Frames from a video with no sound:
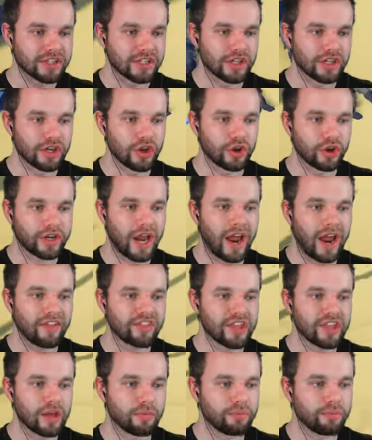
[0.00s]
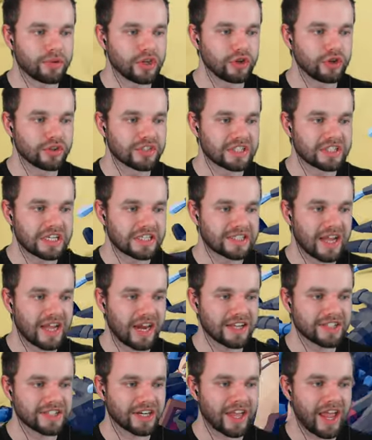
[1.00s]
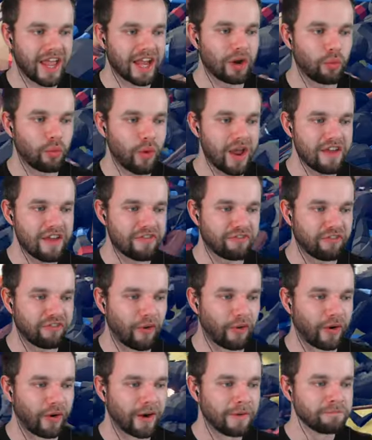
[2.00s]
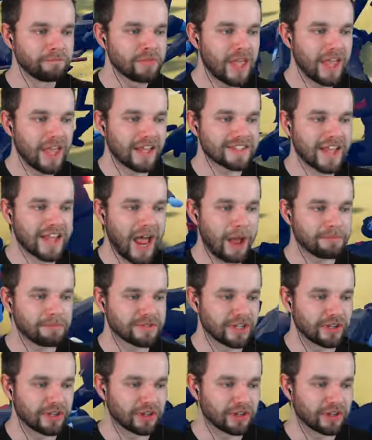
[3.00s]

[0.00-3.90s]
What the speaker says: look at the abuse these guys are getting. Wave four is absolute